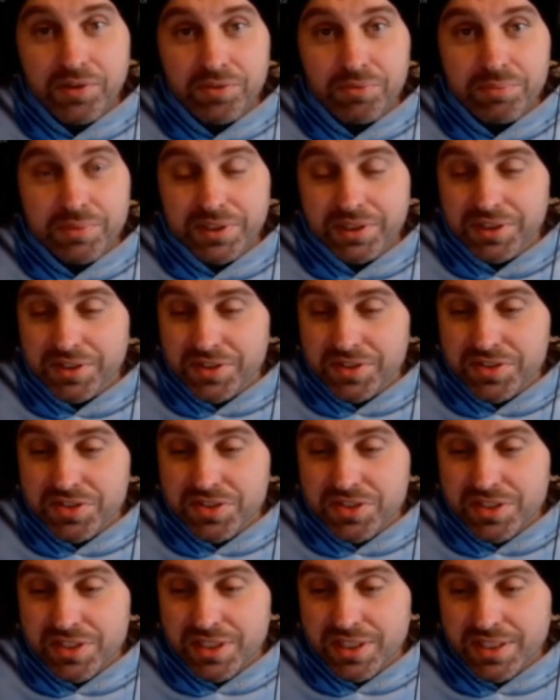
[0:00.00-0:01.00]
because
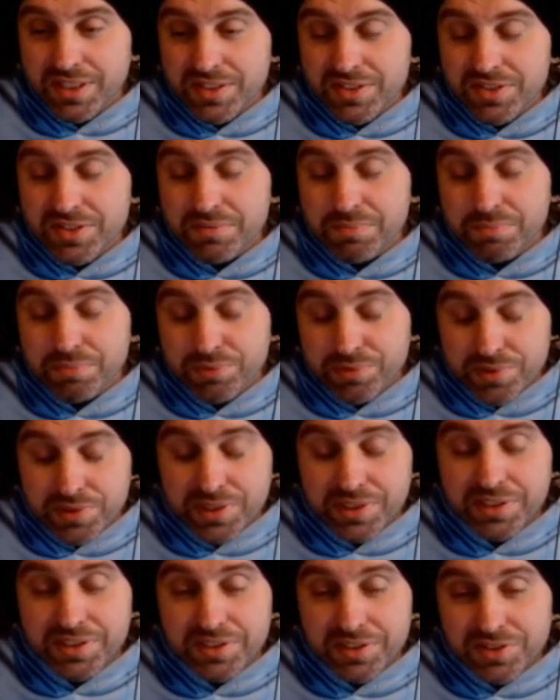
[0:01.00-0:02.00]
he is a
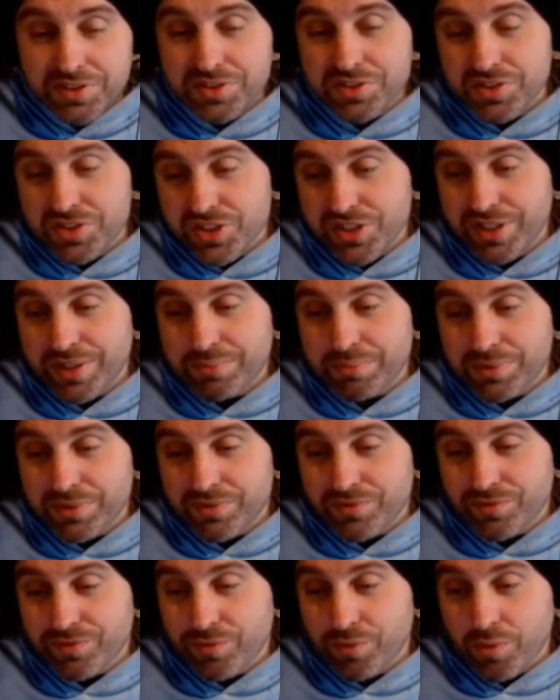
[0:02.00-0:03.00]
pretty decent champion
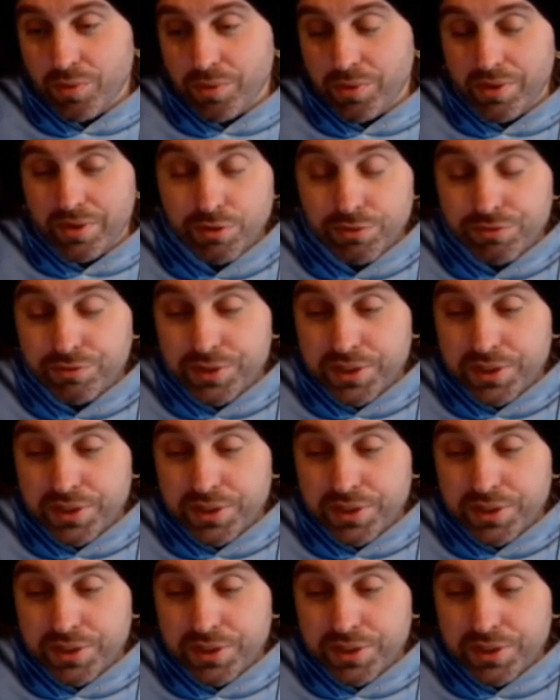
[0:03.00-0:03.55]
for free